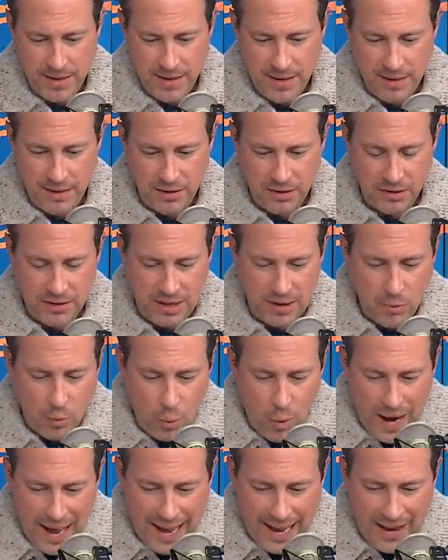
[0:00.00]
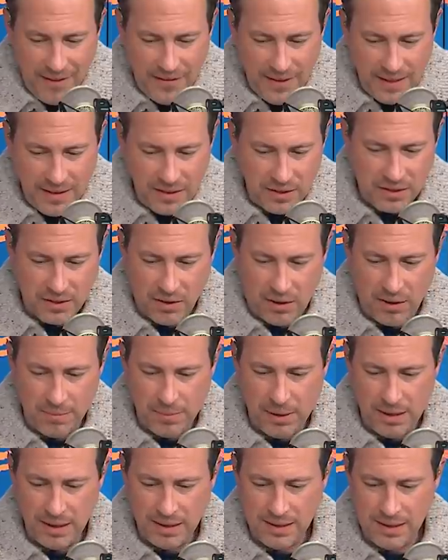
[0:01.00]
There's a wave in the
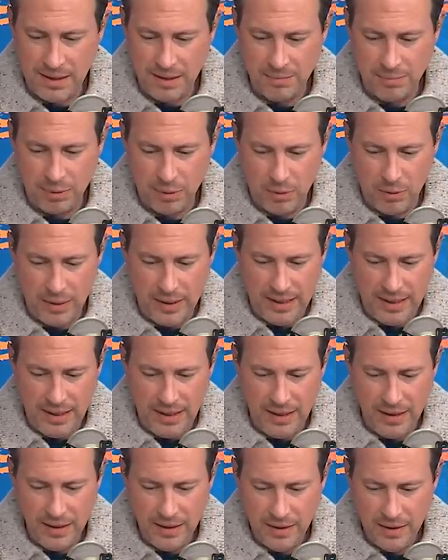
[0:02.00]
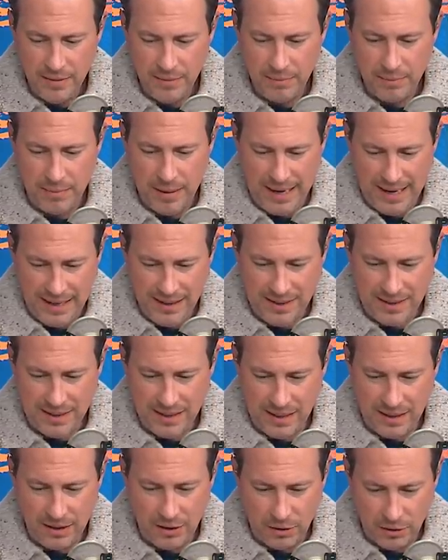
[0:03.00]
Starbucks employee base
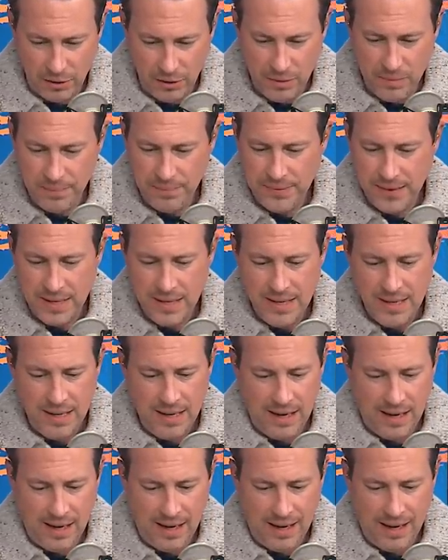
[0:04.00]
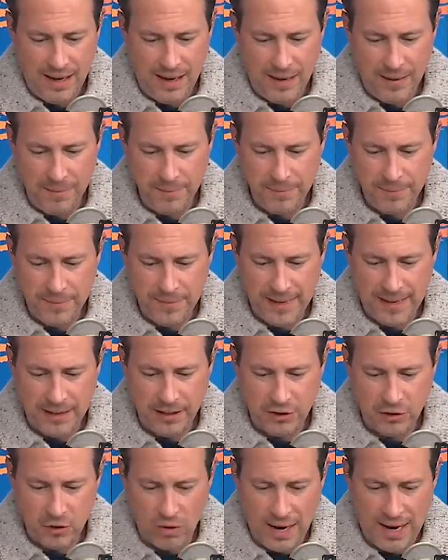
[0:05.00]
and group um, that
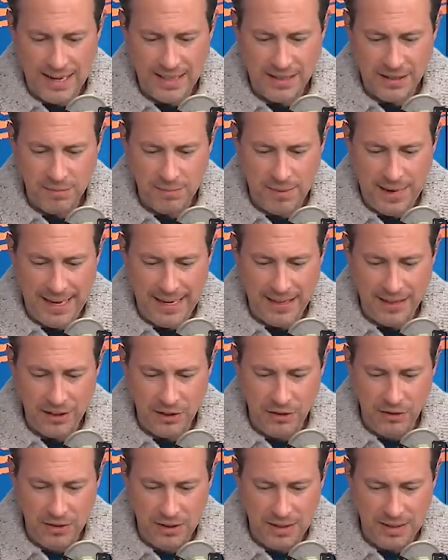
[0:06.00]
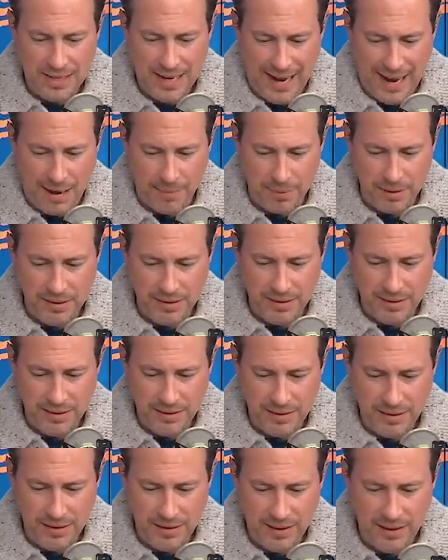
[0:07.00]
are trying to make unions happen
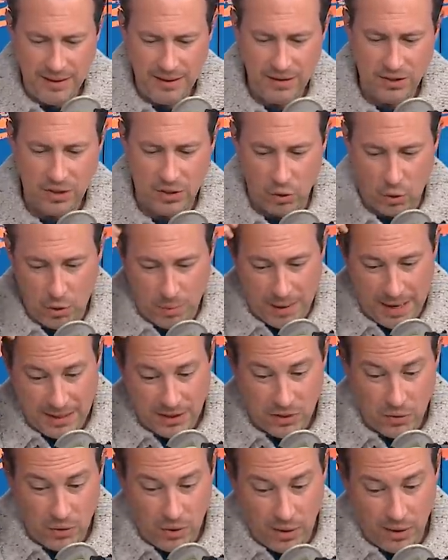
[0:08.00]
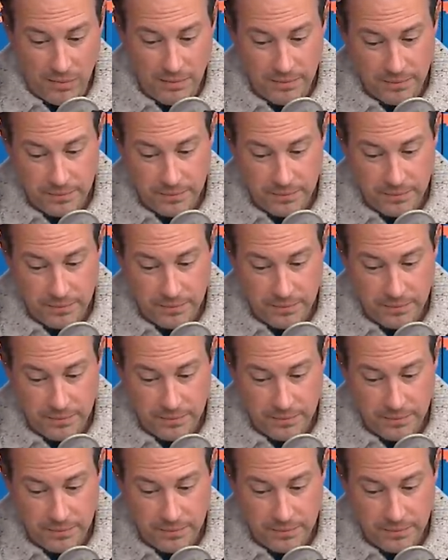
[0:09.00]
store by store.